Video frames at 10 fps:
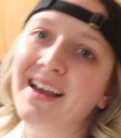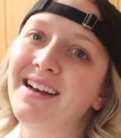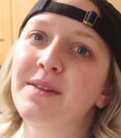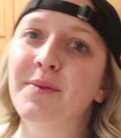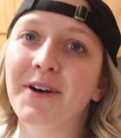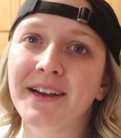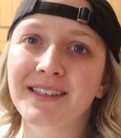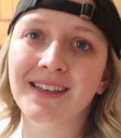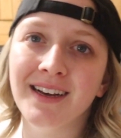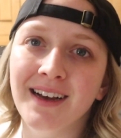and the
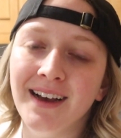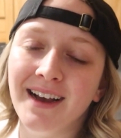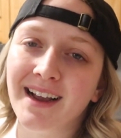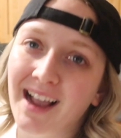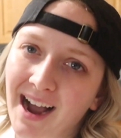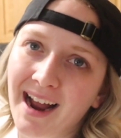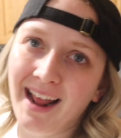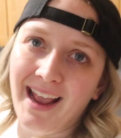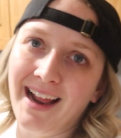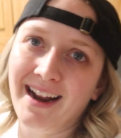boys kind
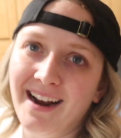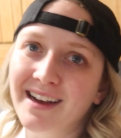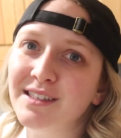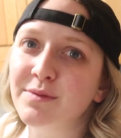of hated us,